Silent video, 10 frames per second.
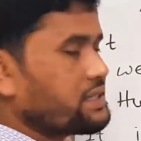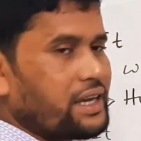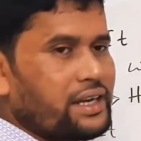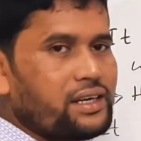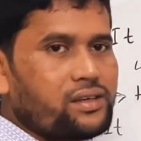the
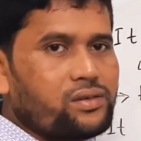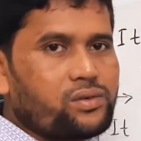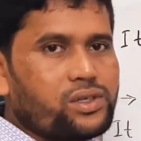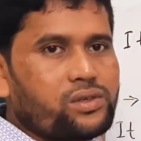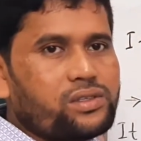end,
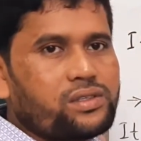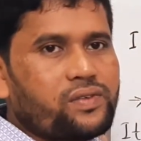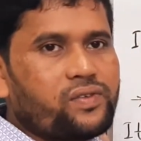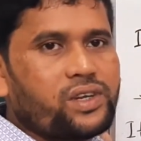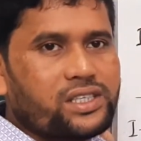we use
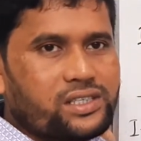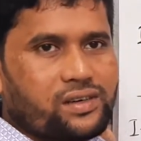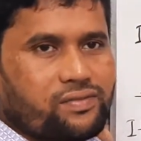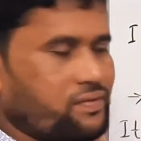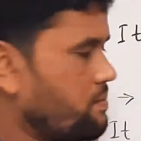full
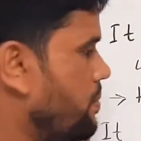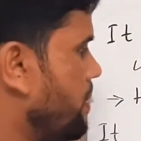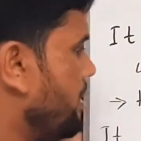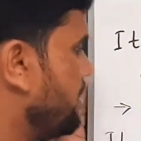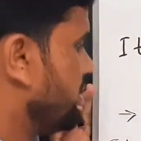stop.
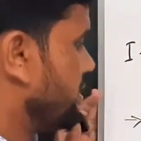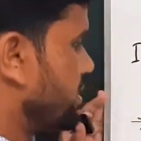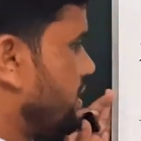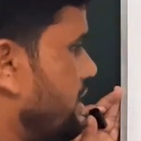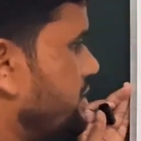
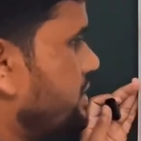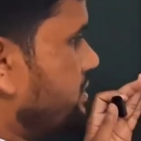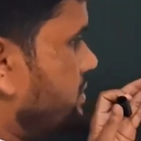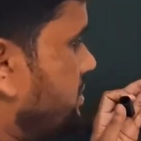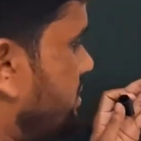Like
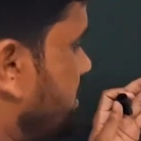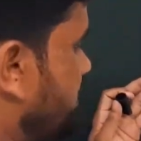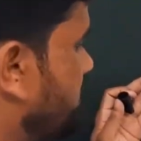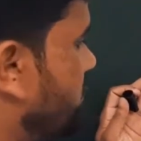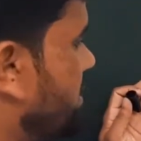this, if
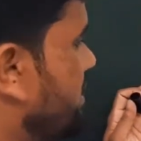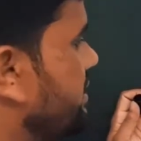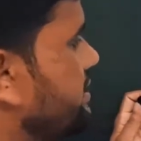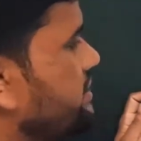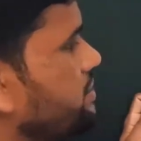you find
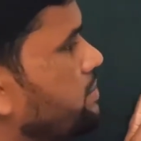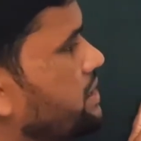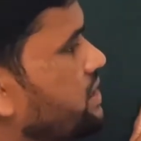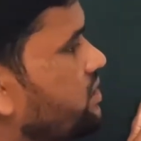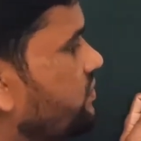it is a
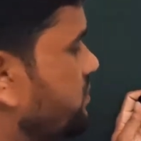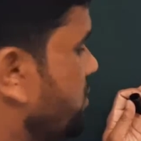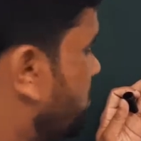matter of sorrow